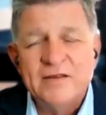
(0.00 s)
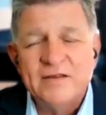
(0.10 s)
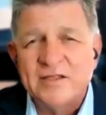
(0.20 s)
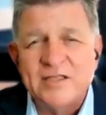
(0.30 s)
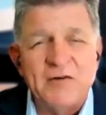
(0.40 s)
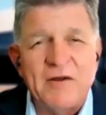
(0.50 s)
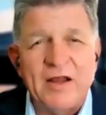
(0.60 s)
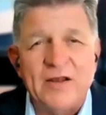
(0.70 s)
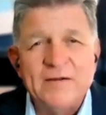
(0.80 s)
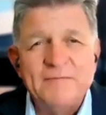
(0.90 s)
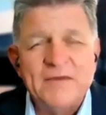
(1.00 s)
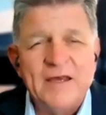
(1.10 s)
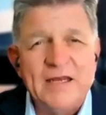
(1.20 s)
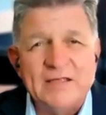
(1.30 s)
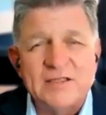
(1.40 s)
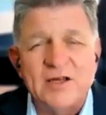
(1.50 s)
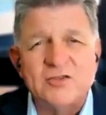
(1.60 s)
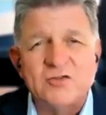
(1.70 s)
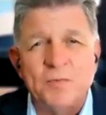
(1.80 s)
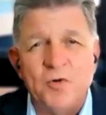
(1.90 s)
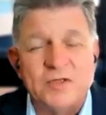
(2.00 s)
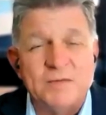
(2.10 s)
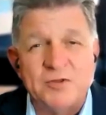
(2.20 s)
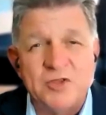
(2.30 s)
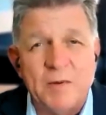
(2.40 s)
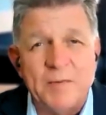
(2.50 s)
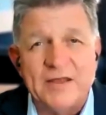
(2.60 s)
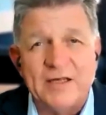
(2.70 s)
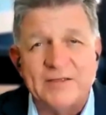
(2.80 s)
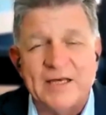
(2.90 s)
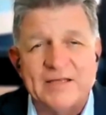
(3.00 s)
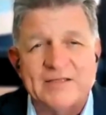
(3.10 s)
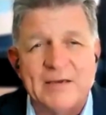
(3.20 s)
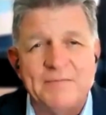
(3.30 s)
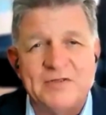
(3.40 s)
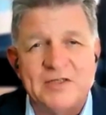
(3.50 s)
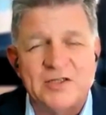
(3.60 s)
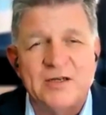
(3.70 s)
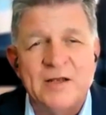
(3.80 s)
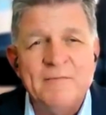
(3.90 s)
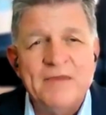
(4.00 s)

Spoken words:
The CRL, in its last report, and presumably they'll take the same position,